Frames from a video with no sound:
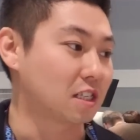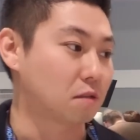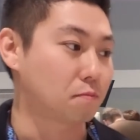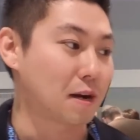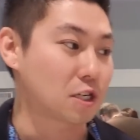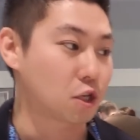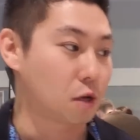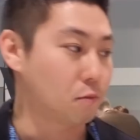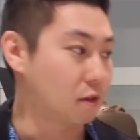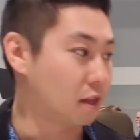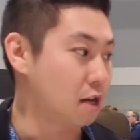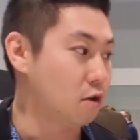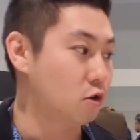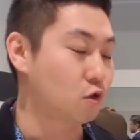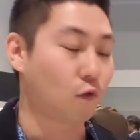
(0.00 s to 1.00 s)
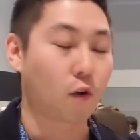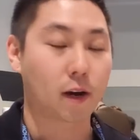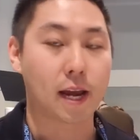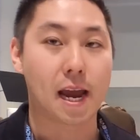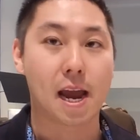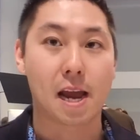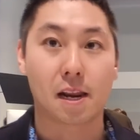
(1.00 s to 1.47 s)
especially with huge
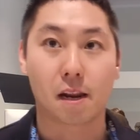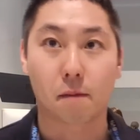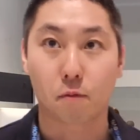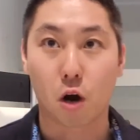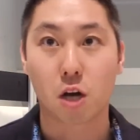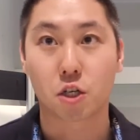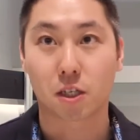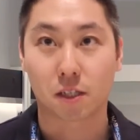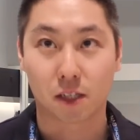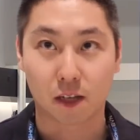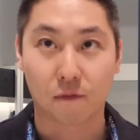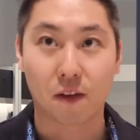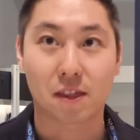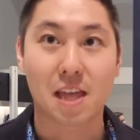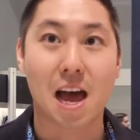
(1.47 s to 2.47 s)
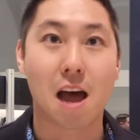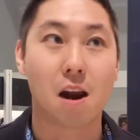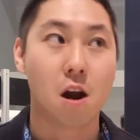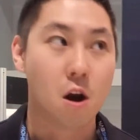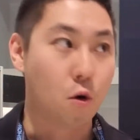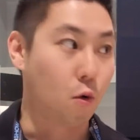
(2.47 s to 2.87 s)
4K editing projects and stuff like that,